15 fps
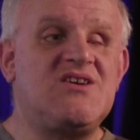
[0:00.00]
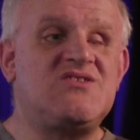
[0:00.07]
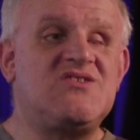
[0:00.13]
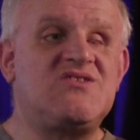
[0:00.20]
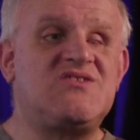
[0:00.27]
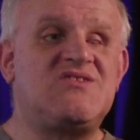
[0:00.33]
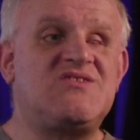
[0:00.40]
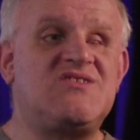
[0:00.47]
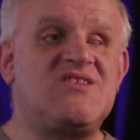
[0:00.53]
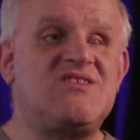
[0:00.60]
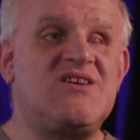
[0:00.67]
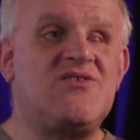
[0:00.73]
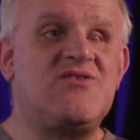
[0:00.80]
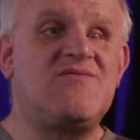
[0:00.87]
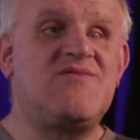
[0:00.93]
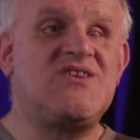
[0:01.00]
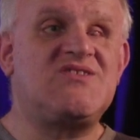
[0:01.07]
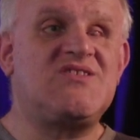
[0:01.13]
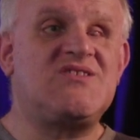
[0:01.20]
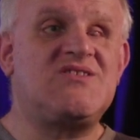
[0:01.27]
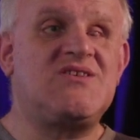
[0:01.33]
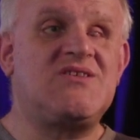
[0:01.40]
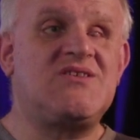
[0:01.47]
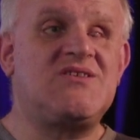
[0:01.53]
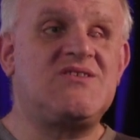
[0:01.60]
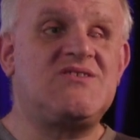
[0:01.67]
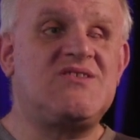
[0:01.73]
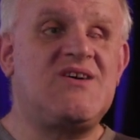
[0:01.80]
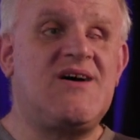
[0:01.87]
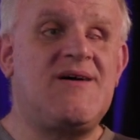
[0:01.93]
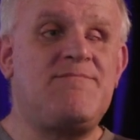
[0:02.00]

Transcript: just sit there and visit, and